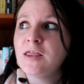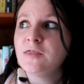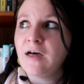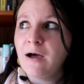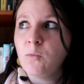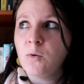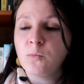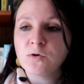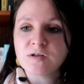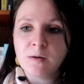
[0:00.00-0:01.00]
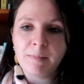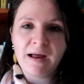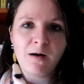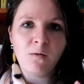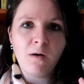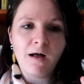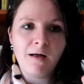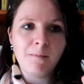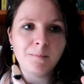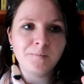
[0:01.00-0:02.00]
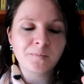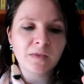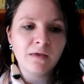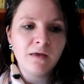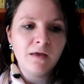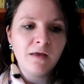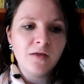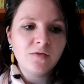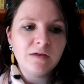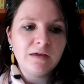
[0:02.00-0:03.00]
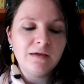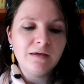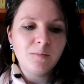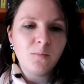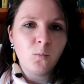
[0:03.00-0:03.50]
That one was about the